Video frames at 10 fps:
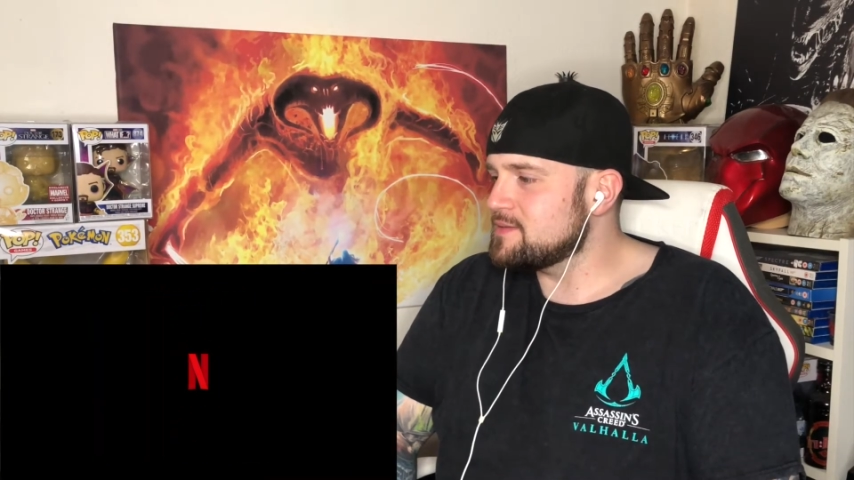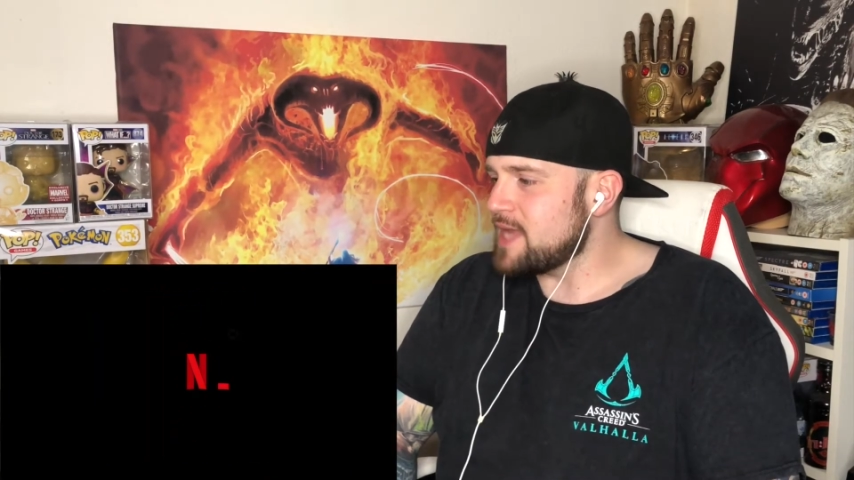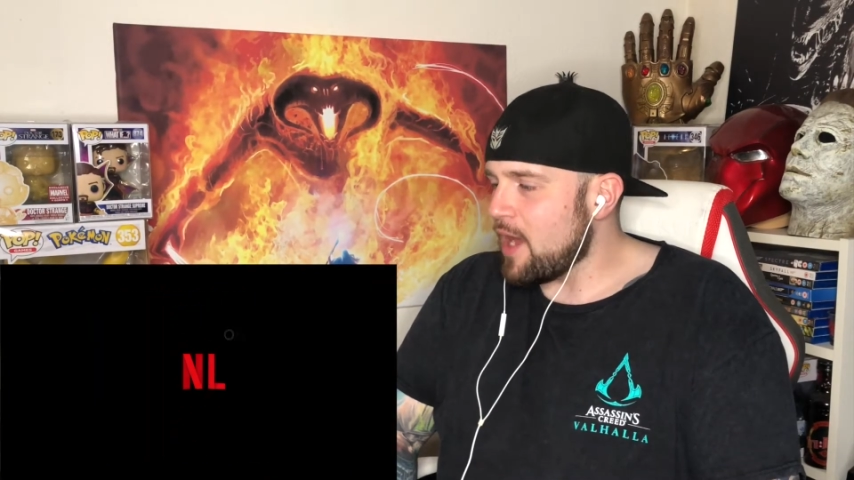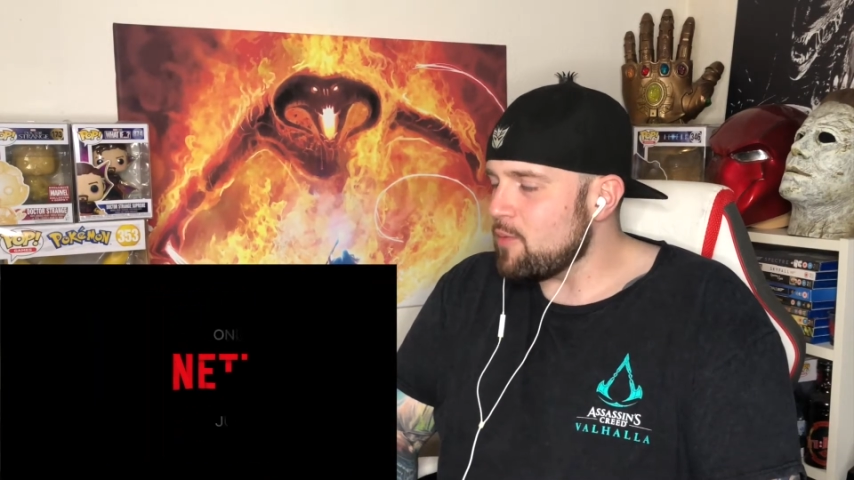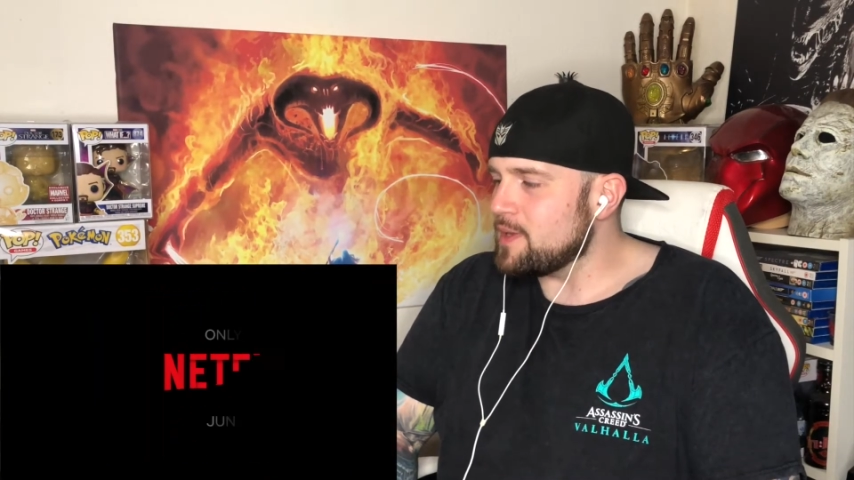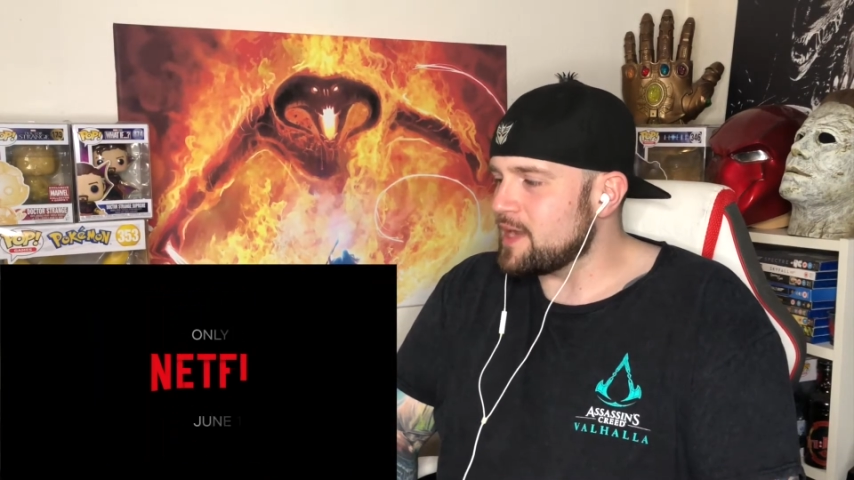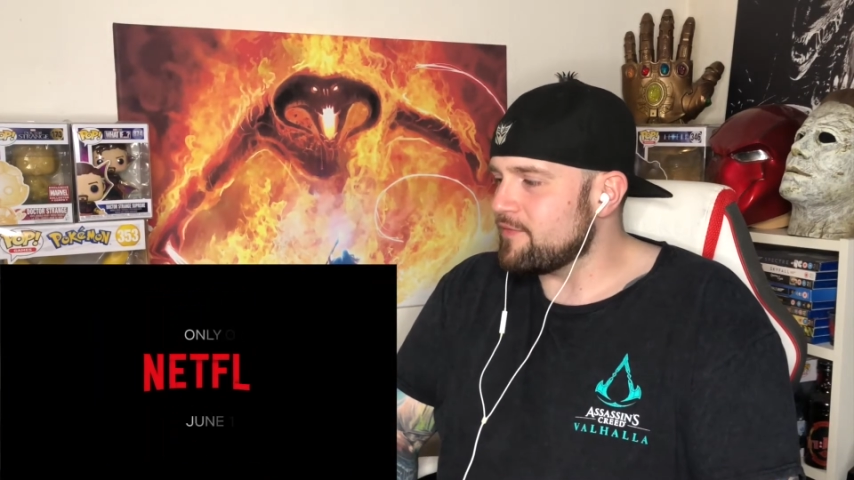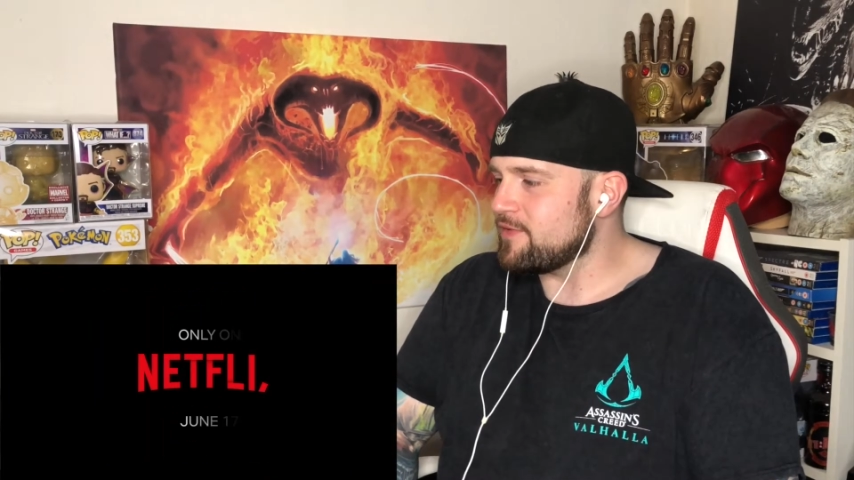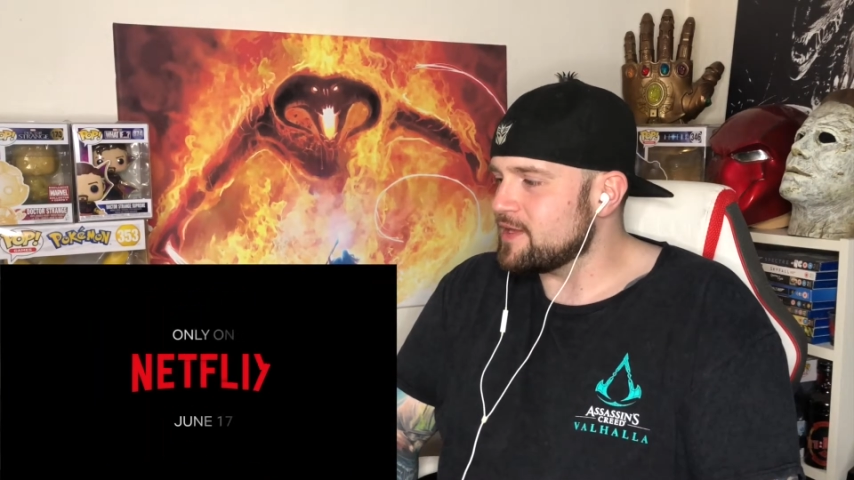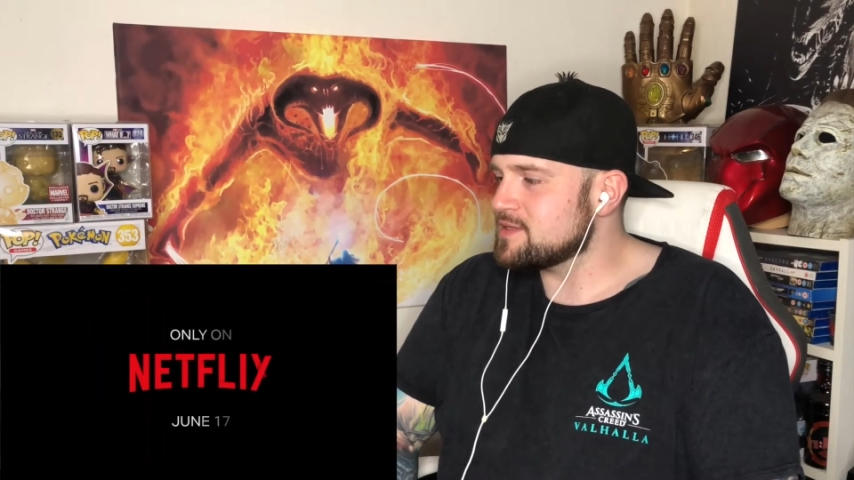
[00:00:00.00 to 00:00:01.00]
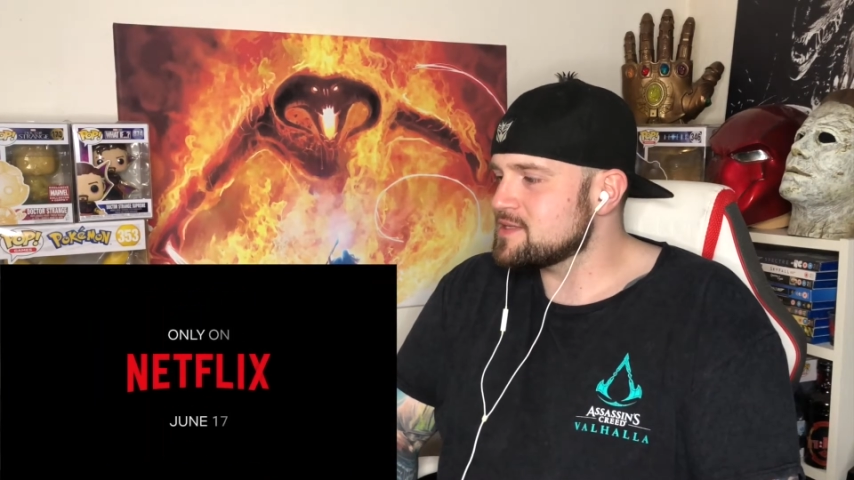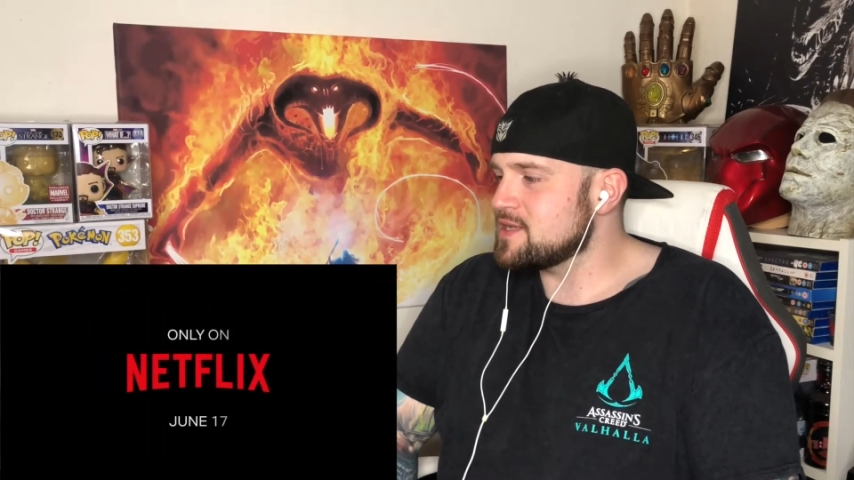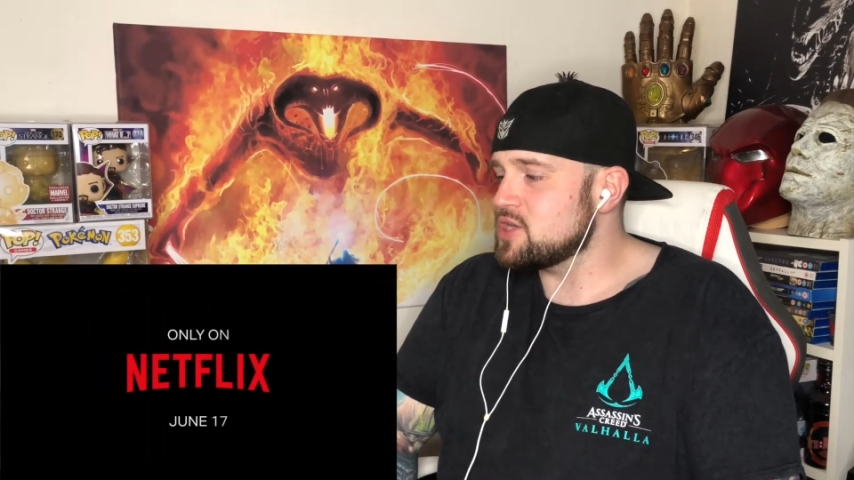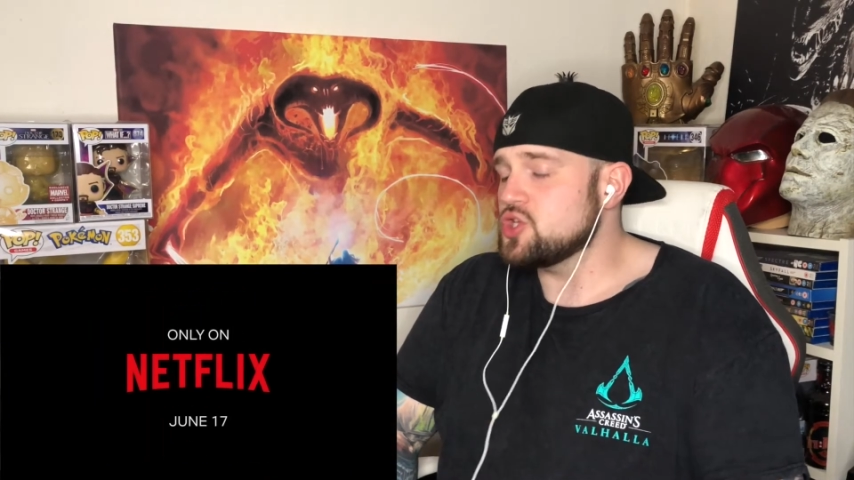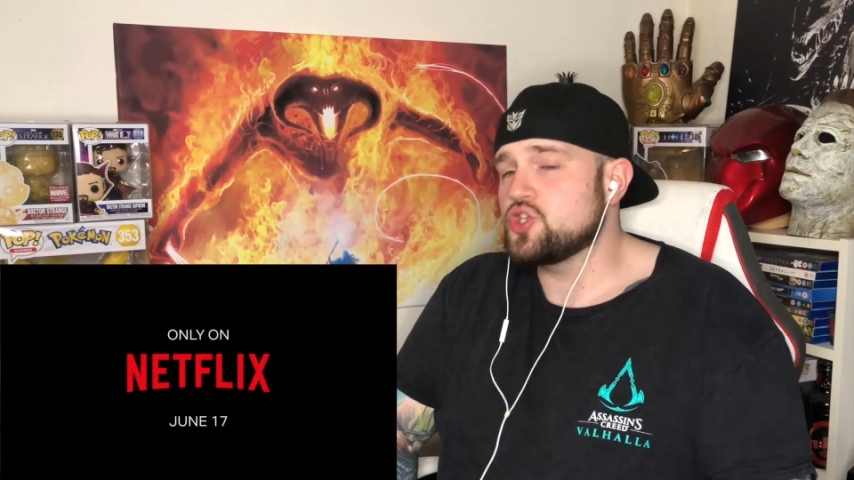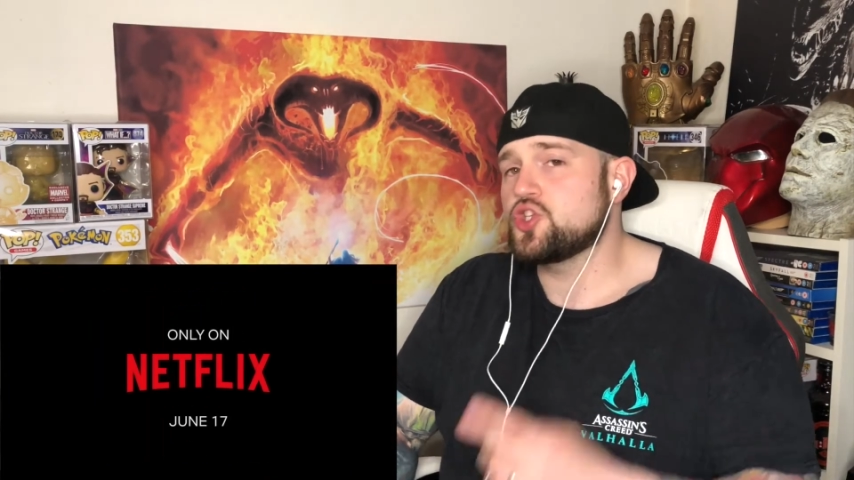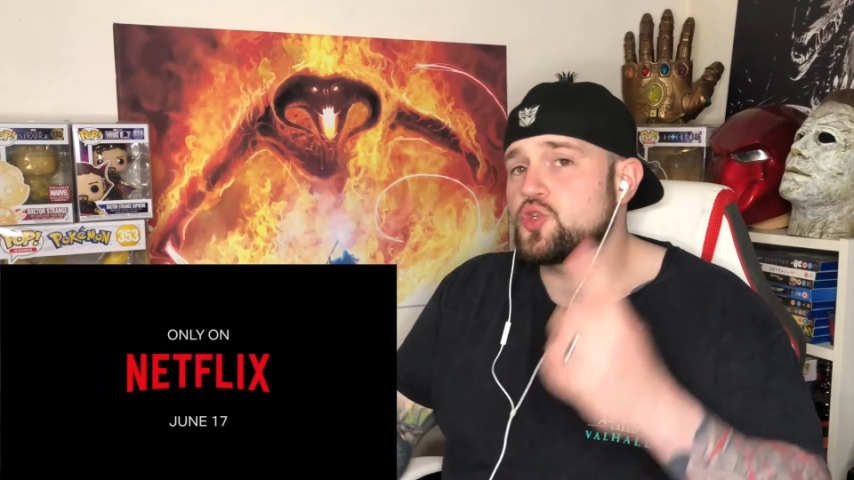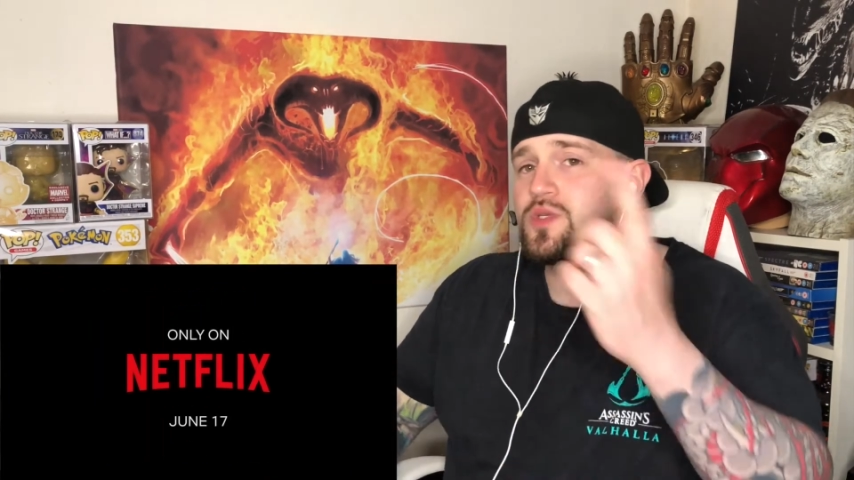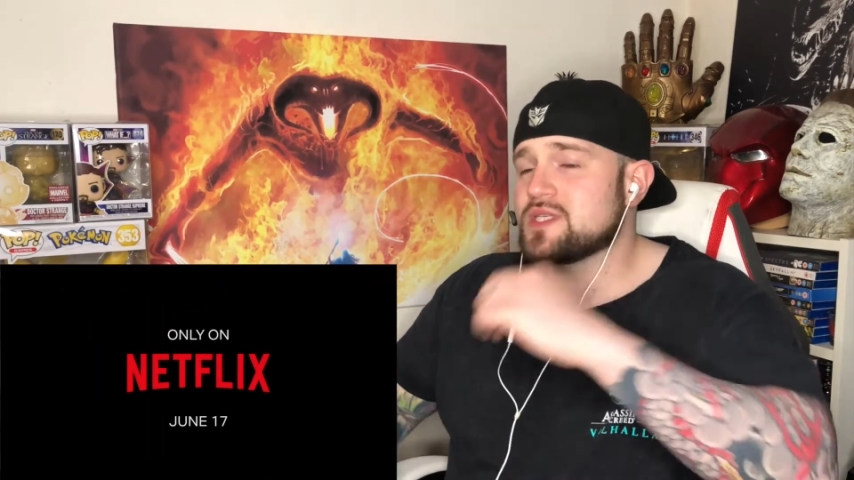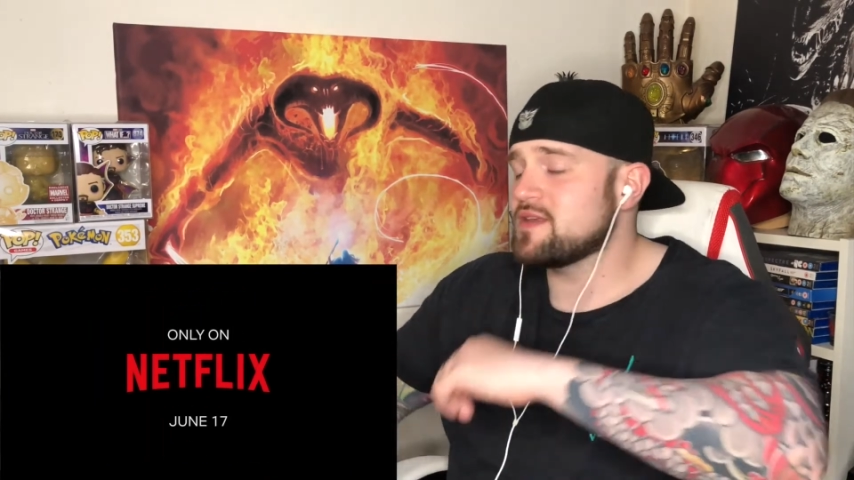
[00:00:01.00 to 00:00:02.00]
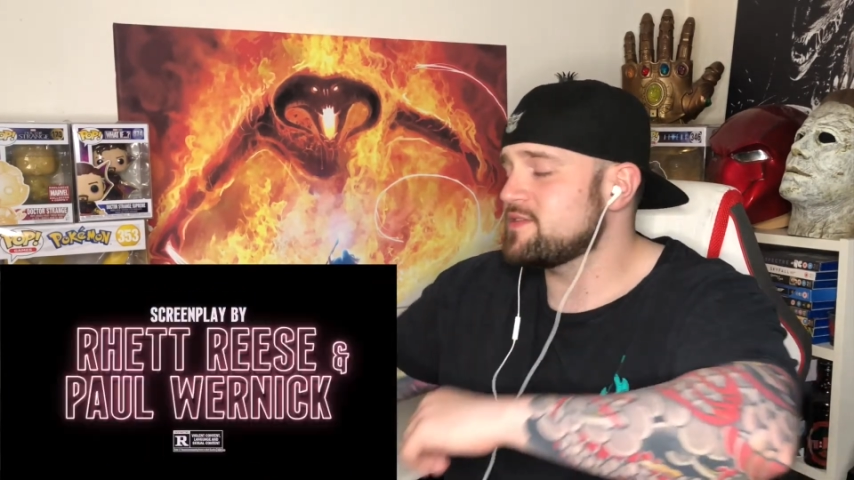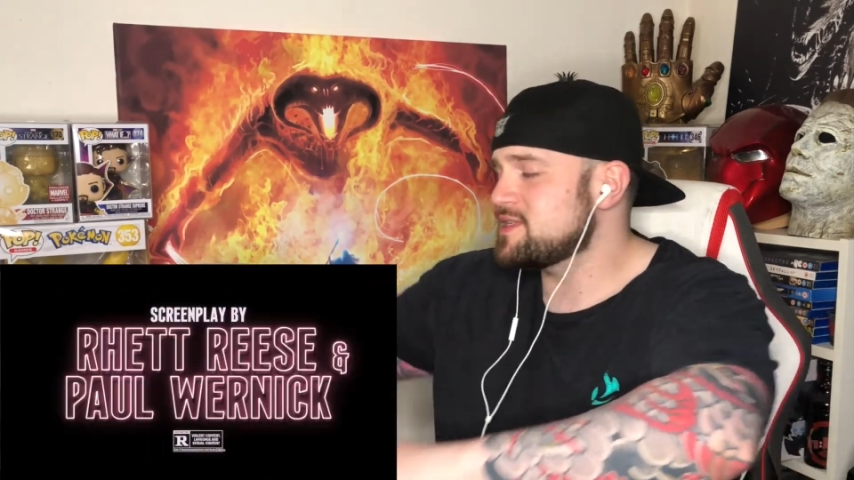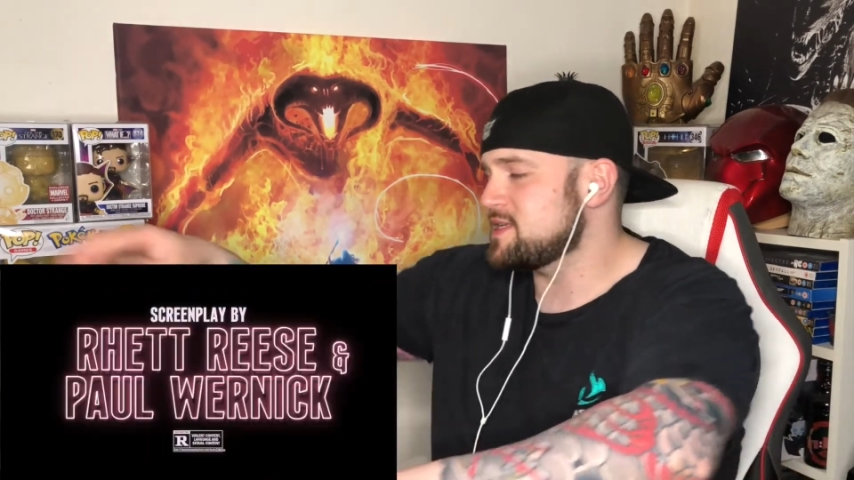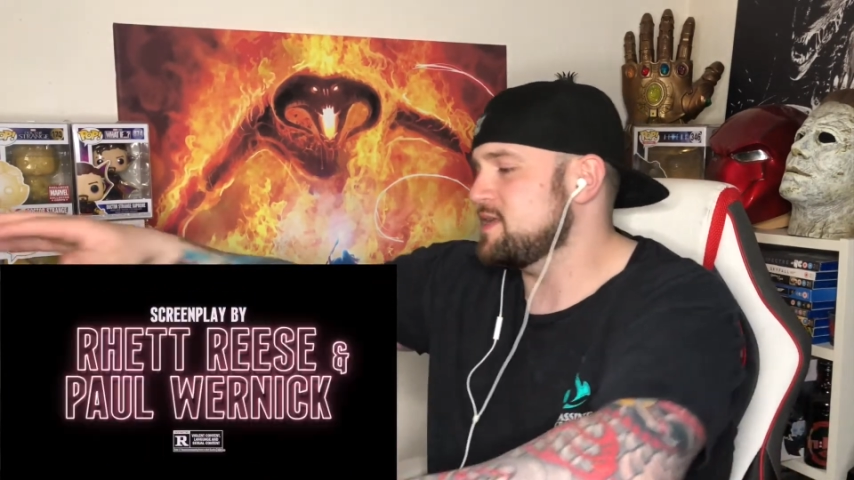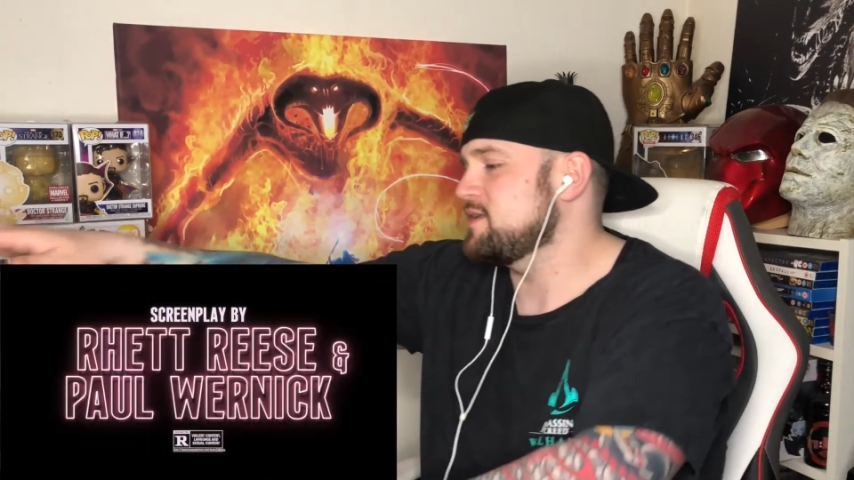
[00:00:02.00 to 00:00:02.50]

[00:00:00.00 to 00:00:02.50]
Tell me, Netflix. June 17.